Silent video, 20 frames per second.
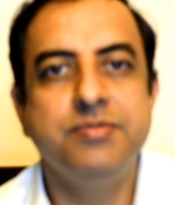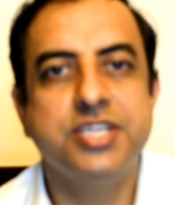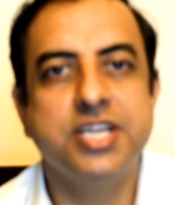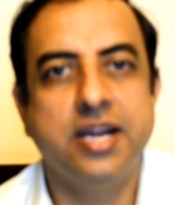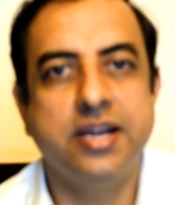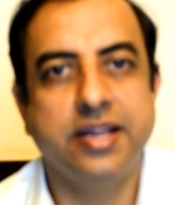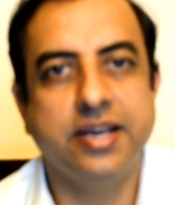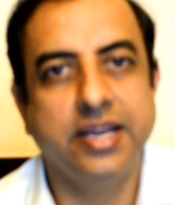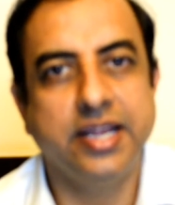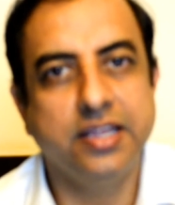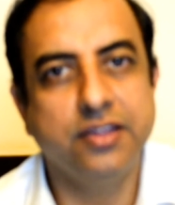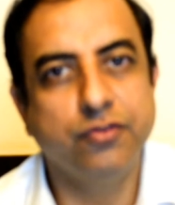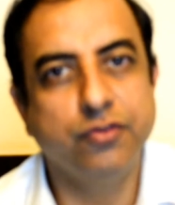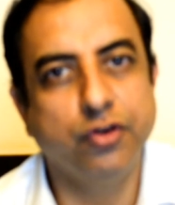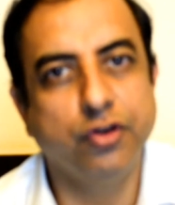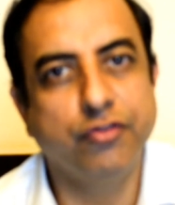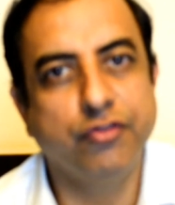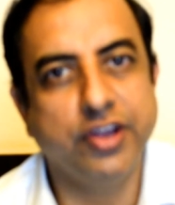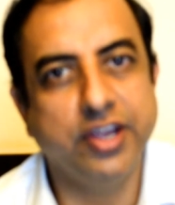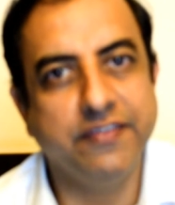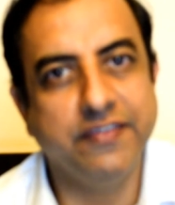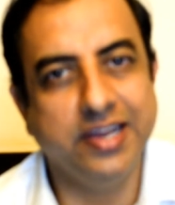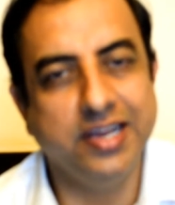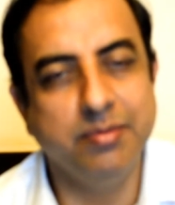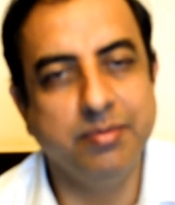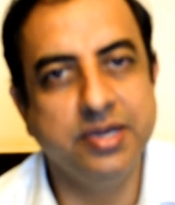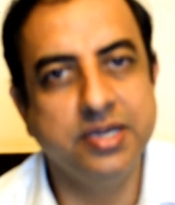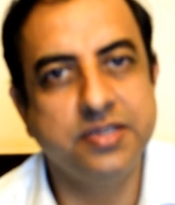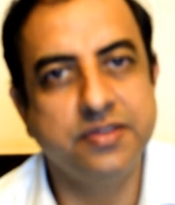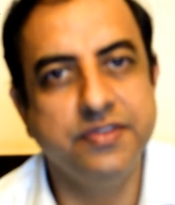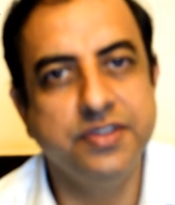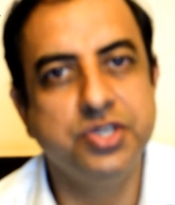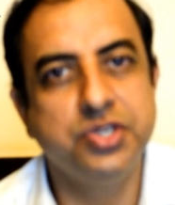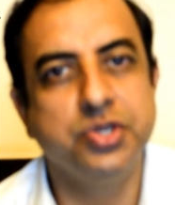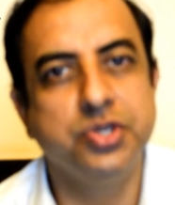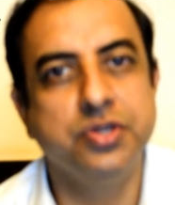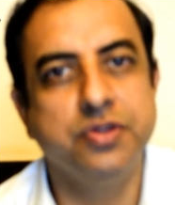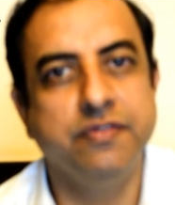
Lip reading: charter has 4-5 elements which